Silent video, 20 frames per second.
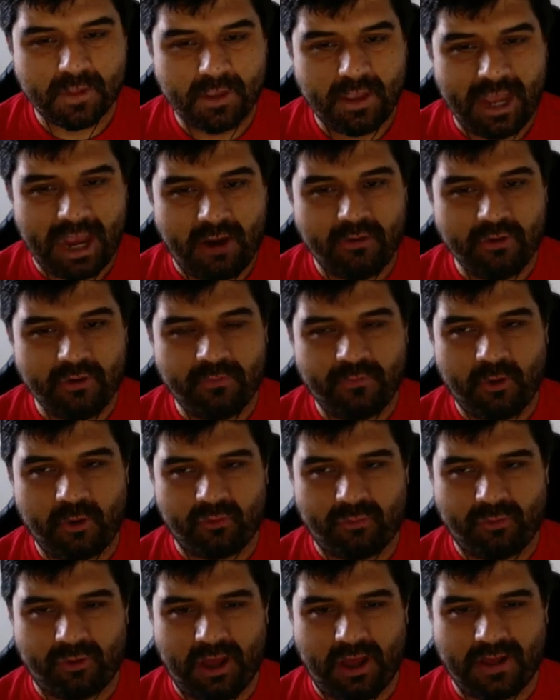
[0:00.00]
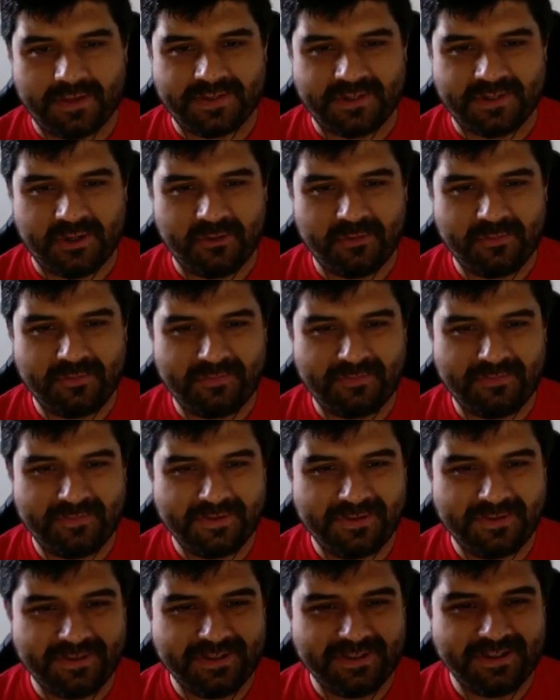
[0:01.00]
How are you vulnerable, Osto?
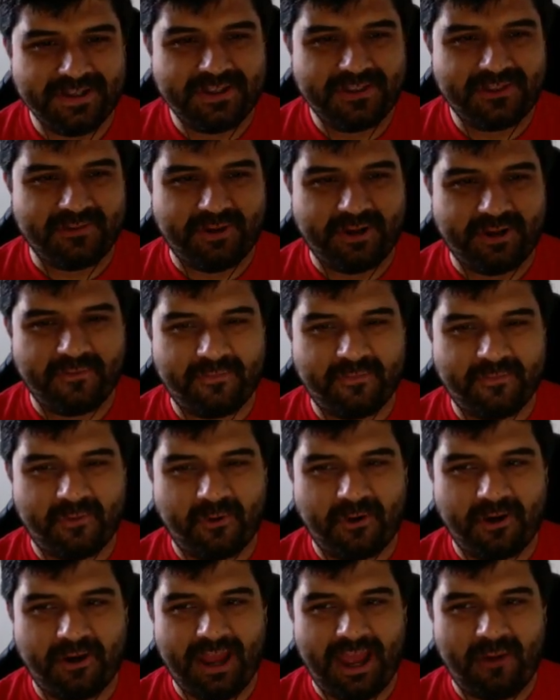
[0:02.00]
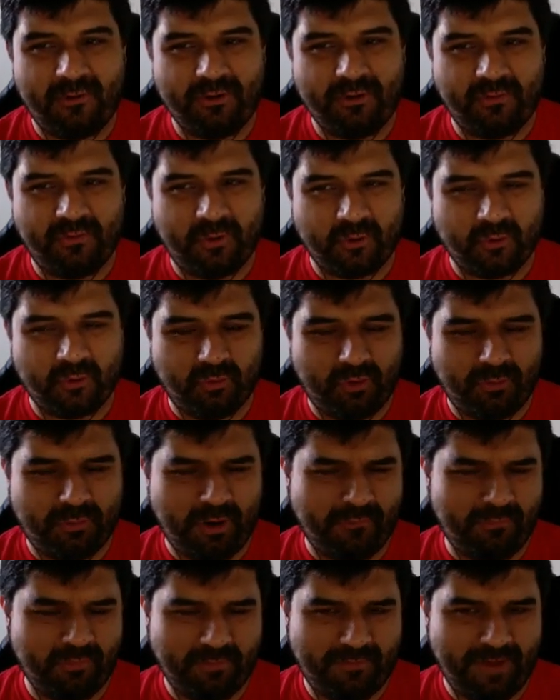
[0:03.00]
3 and a 4. How are you vulnerable
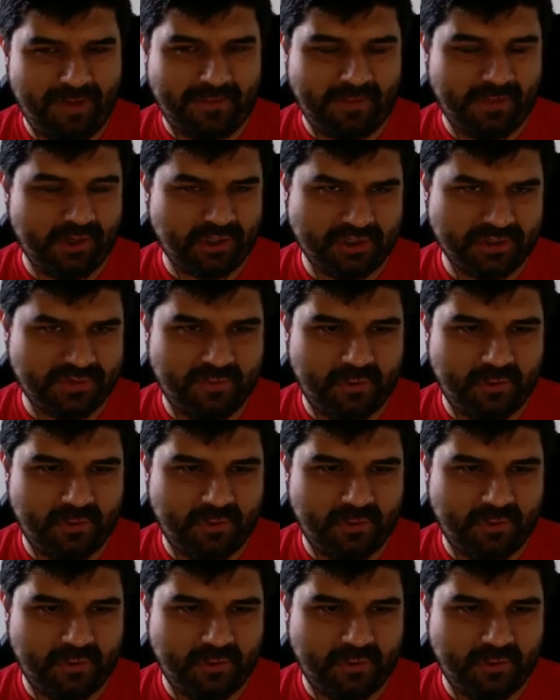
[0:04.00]
apart from the fact that it's just